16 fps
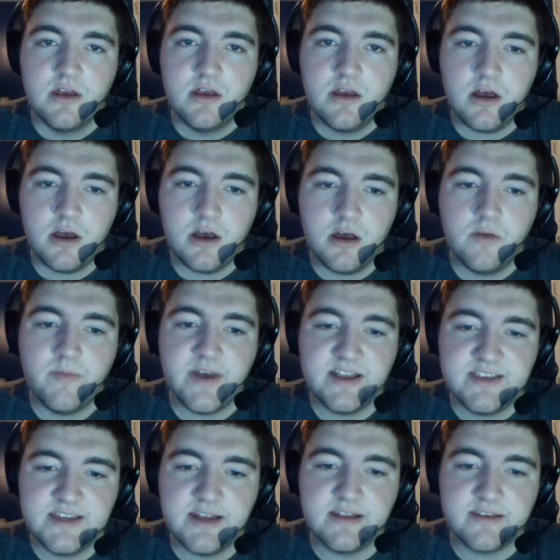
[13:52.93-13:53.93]
I'd
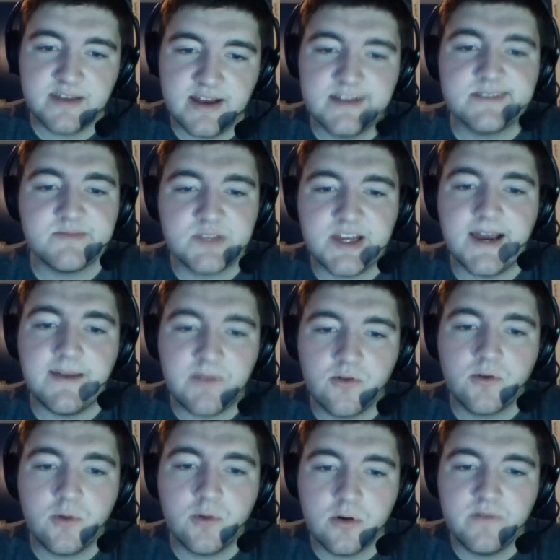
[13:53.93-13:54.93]
set aside some time to
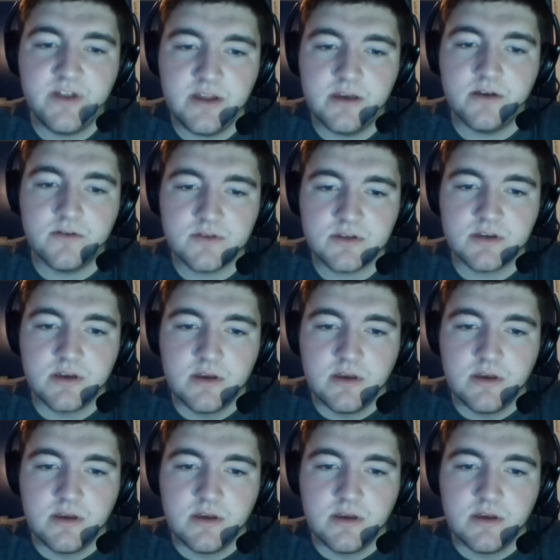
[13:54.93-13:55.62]
record videos.